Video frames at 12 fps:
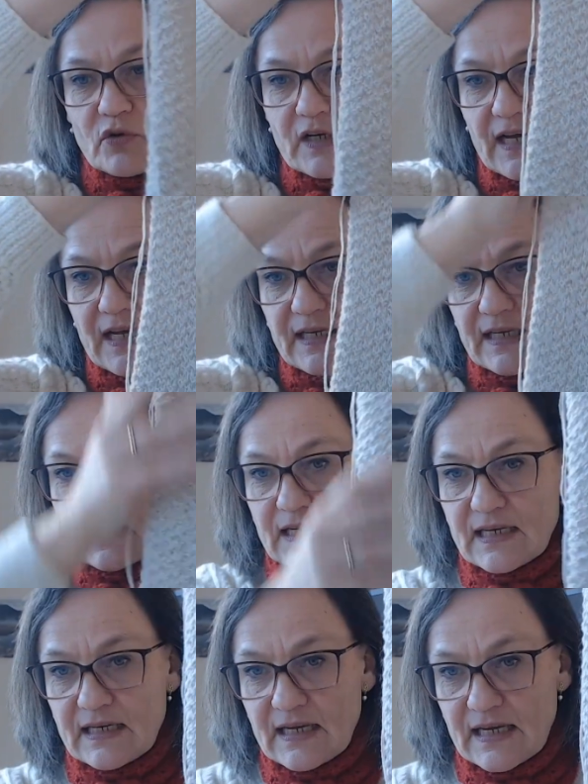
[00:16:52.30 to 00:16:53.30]
I
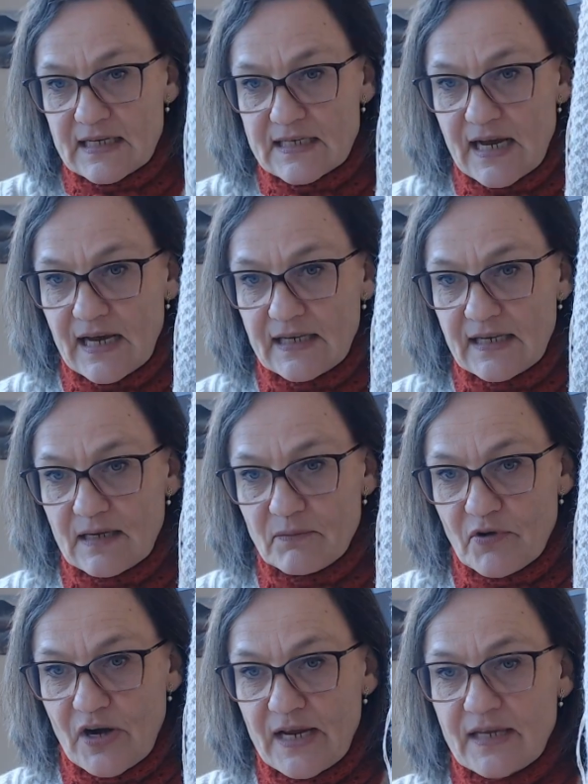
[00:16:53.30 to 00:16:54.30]
needed a tiny
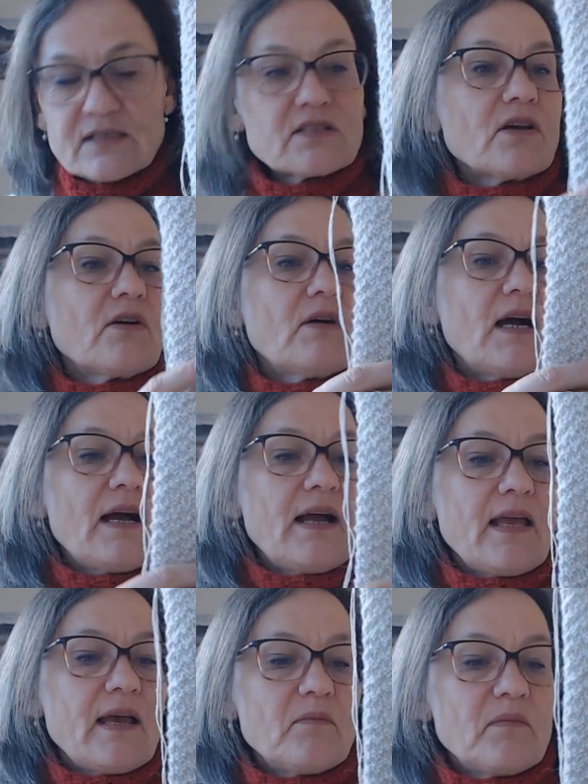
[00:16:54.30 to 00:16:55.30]
break, so
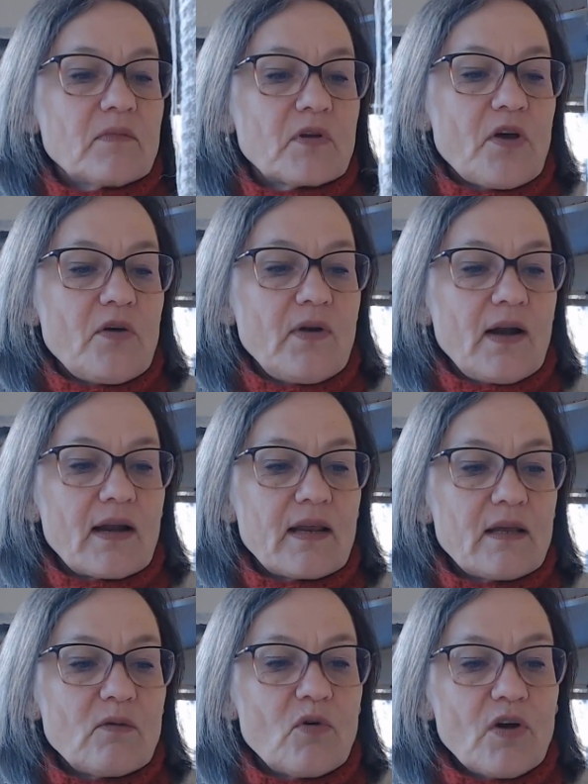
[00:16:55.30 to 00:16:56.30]
I am
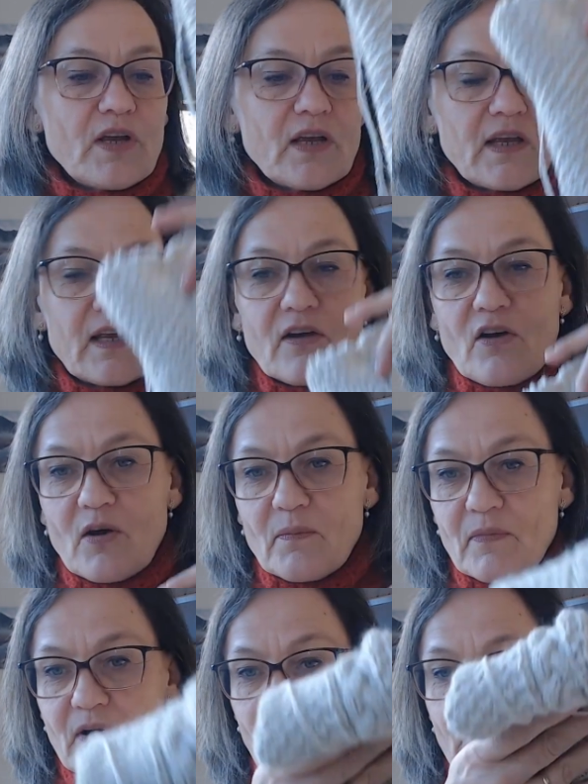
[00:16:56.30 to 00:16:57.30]
currently working
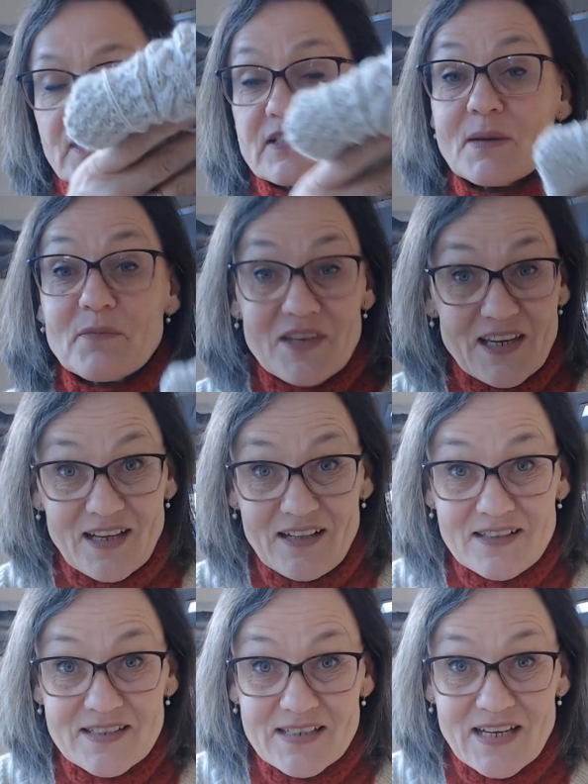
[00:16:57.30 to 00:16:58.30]
on something
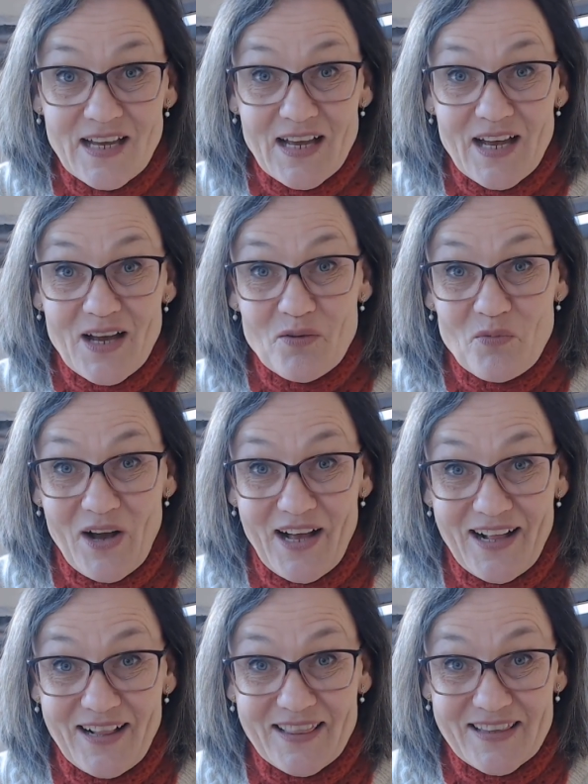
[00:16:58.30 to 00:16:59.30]
else
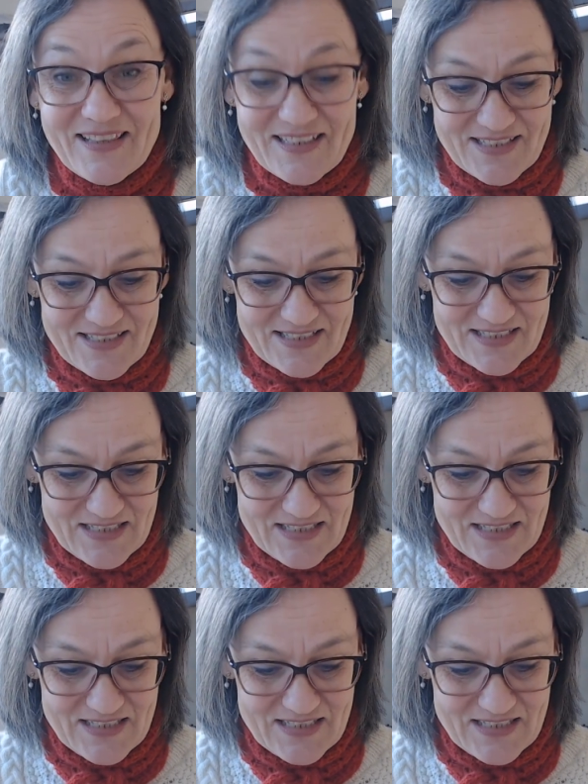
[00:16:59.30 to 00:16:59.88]
while this